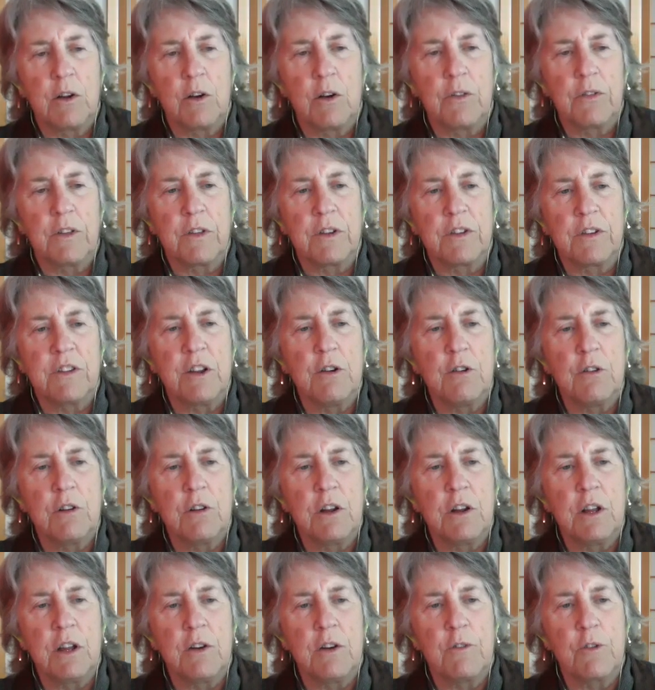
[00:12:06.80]
the
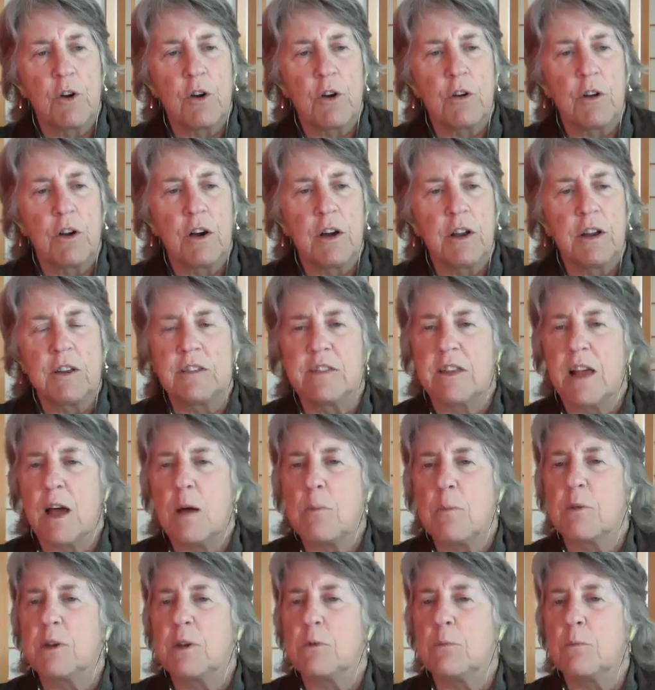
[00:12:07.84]
tyranny of our
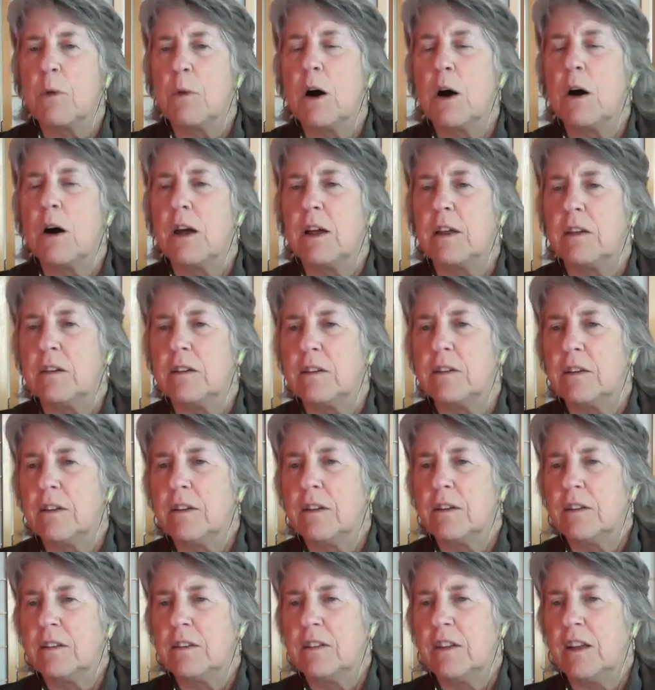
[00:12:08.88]
unexamined mind
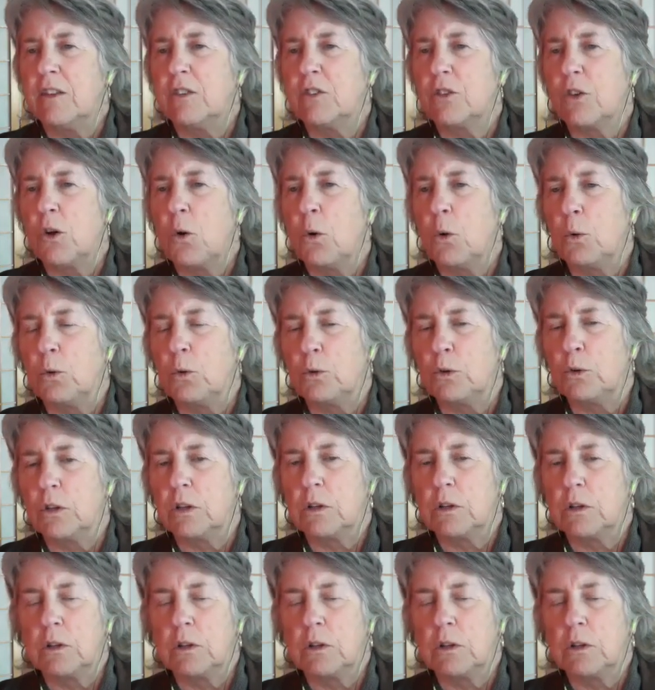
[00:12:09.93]
takes hold.